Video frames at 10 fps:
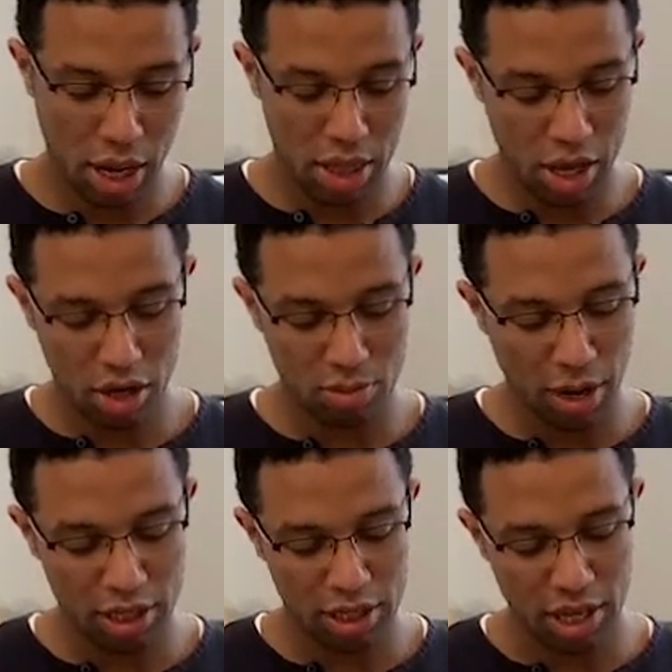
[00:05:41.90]
And there's
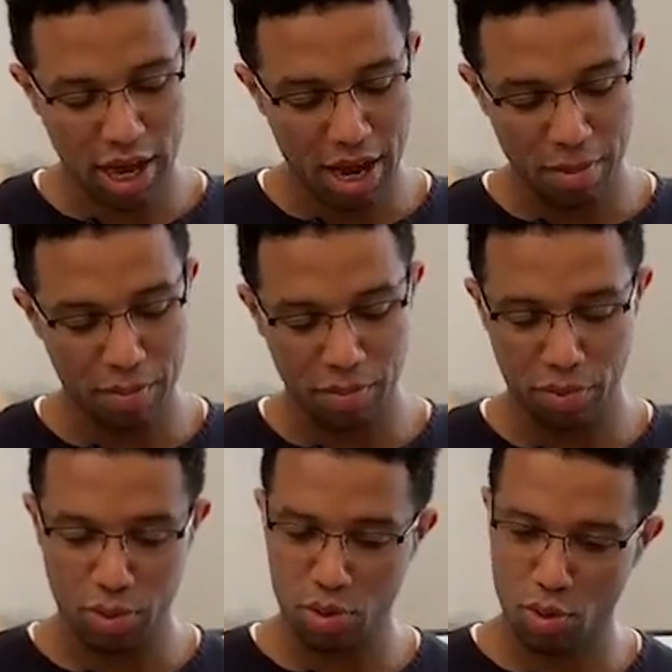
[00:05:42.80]
my slime.
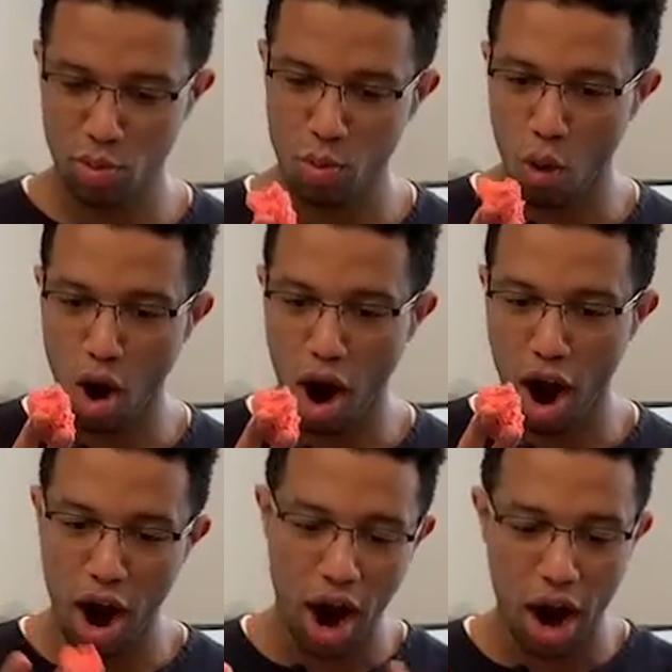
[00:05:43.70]

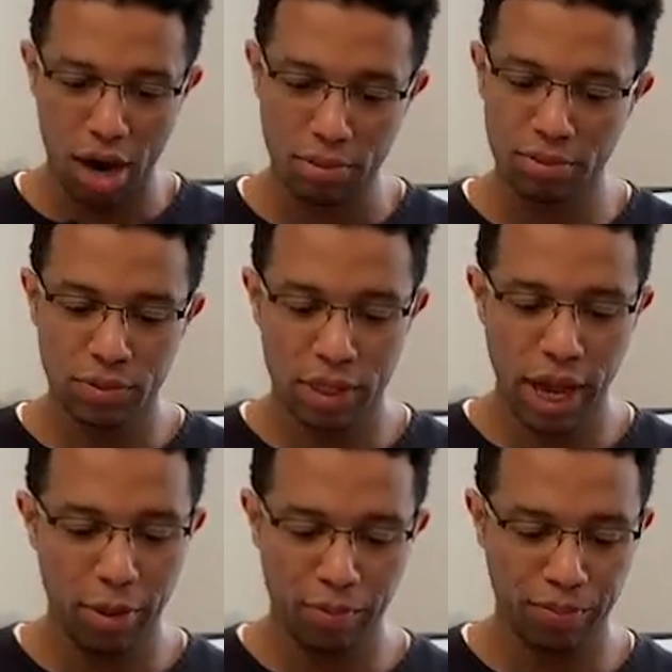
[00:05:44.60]
Wow.
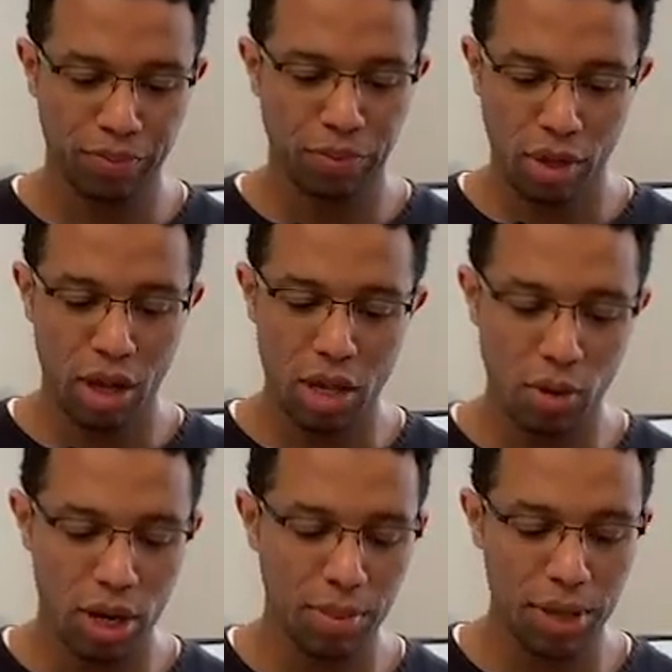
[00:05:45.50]
Now, you
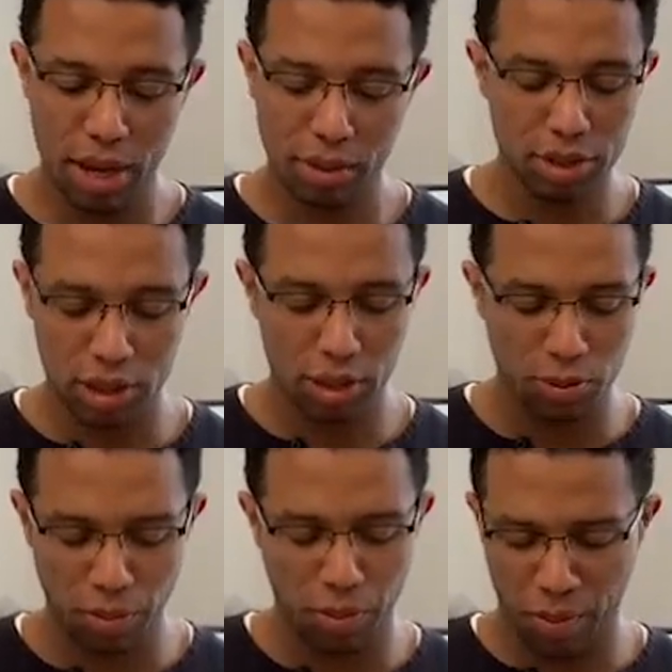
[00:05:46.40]
want to be able to
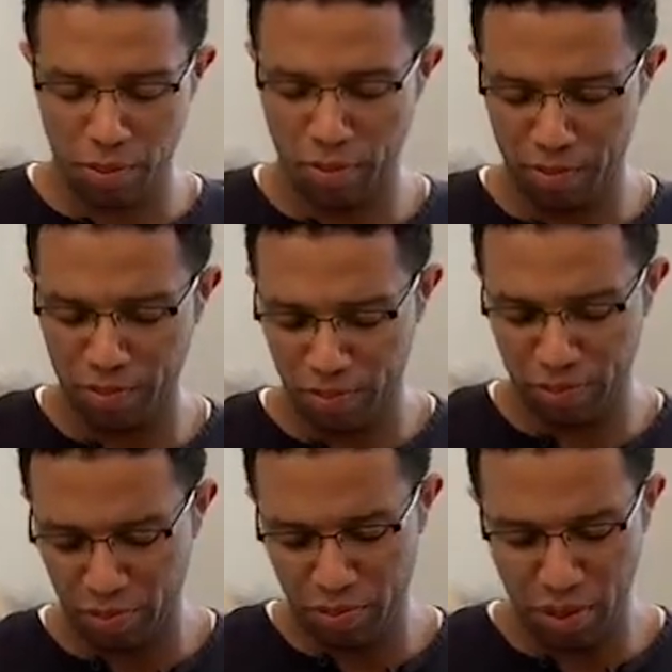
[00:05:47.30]

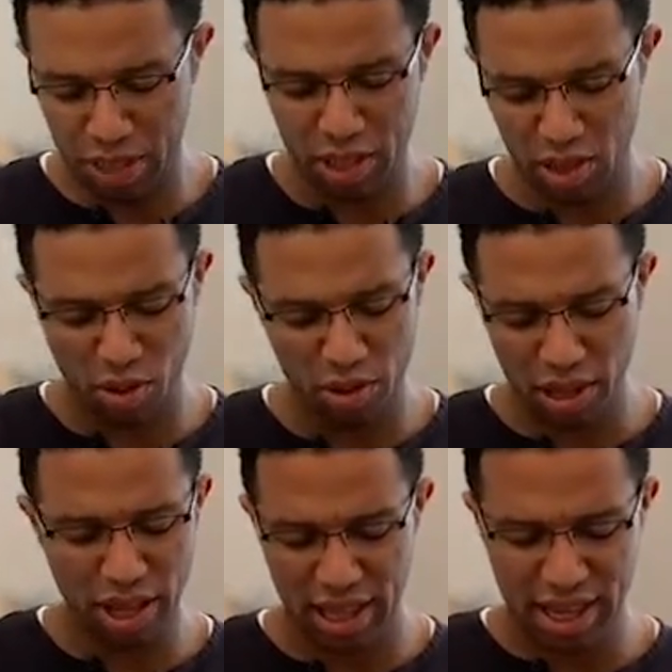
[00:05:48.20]
mix it thoroughly
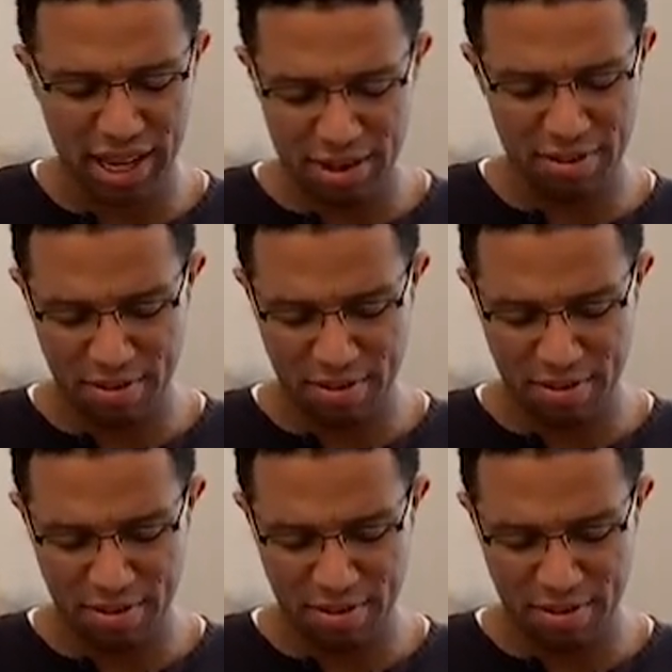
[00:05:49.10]
like that.